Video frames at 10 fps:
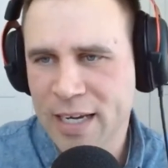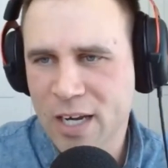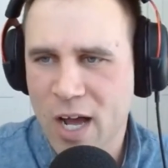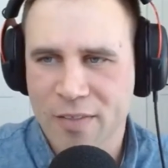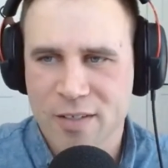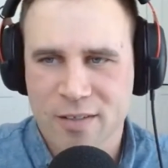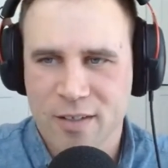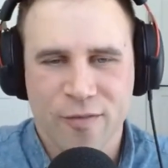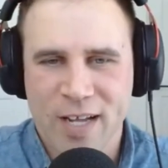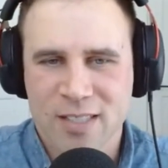not the,
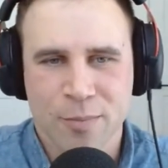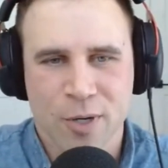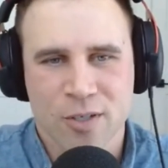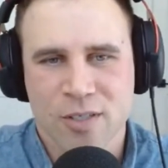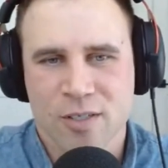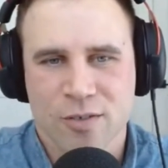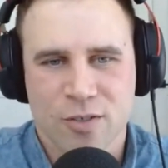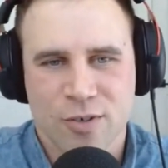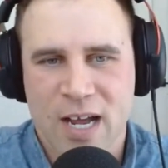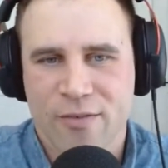the fancy purses or
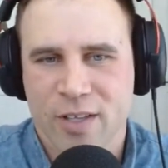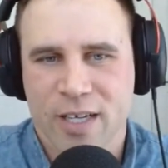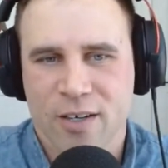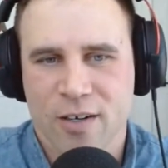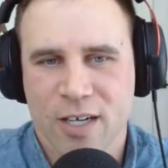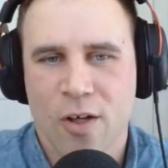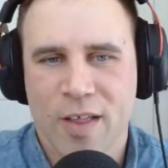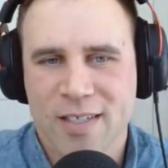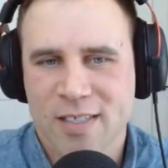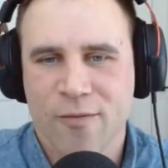the traveling or all
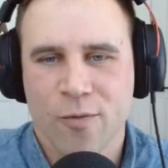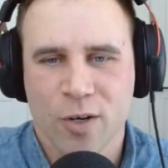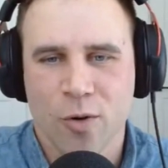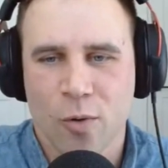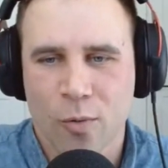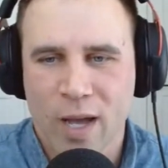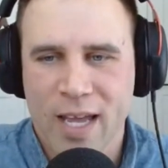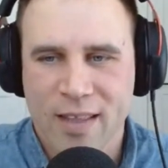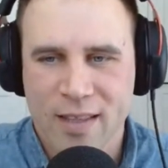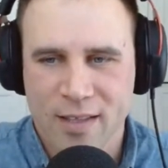that stuff would go
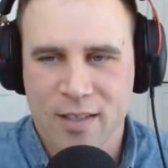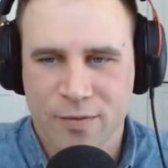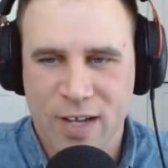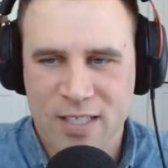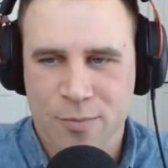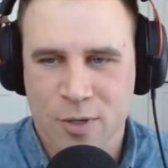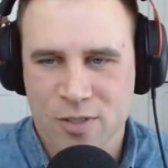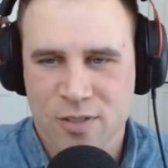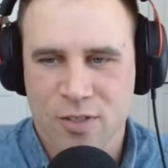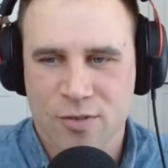away, that the fancy
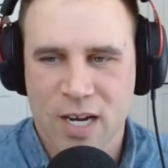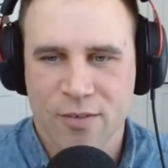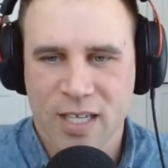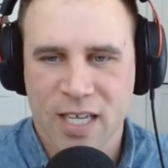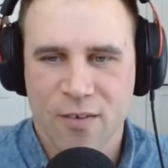purses and the traveling,